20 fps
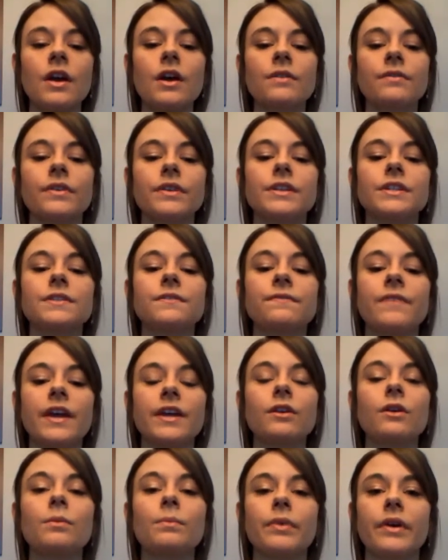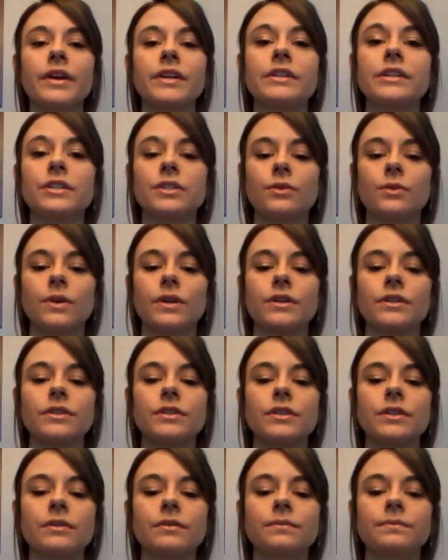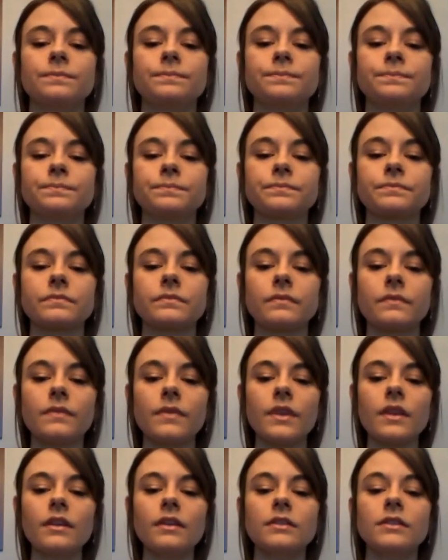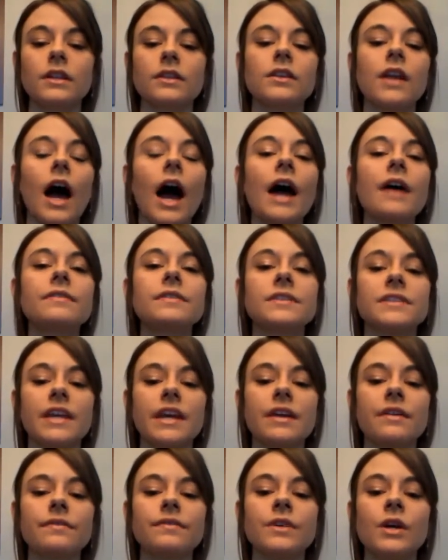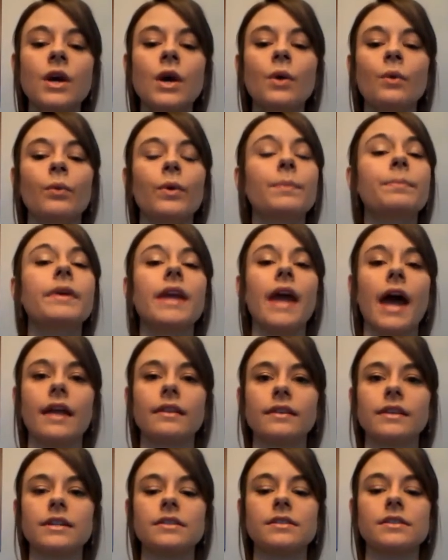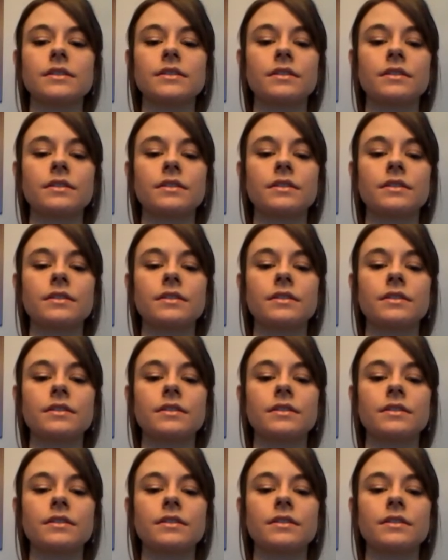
for these fatal brain disorders. The lives saved would be endless.